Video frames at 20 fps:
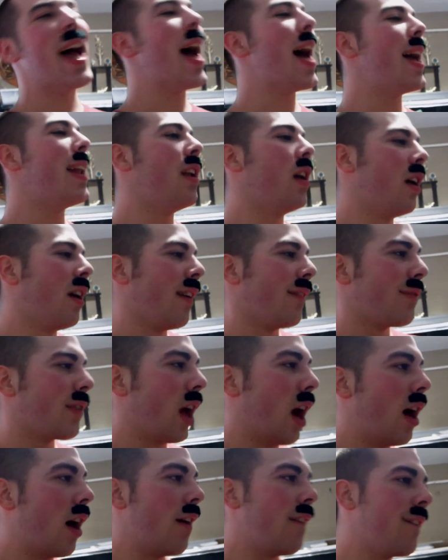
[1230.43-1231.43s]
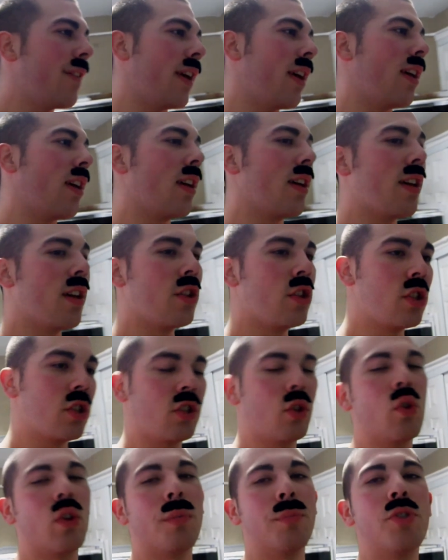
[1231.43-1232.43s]
side of the
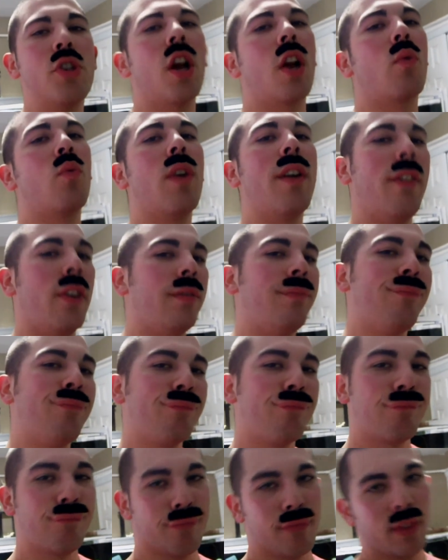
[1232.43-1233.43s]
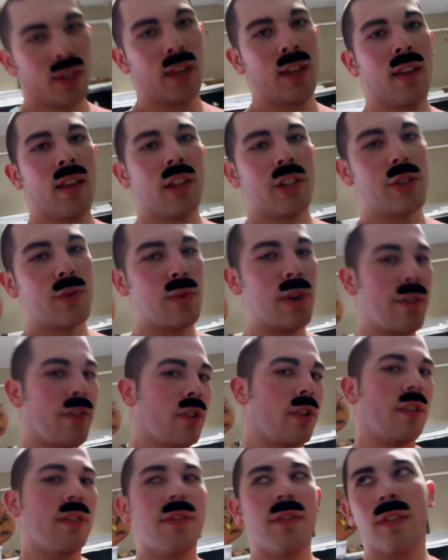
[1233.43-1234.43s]
Skookumchuck River. It's a
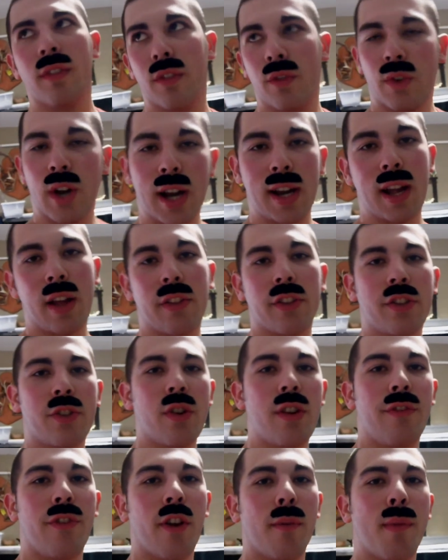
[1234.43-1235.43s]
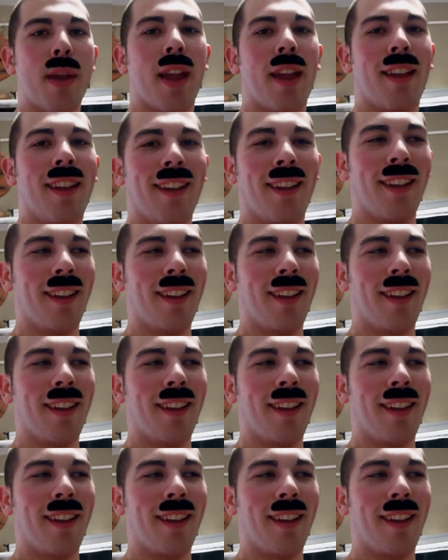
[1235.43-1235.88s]
river right down the street from me.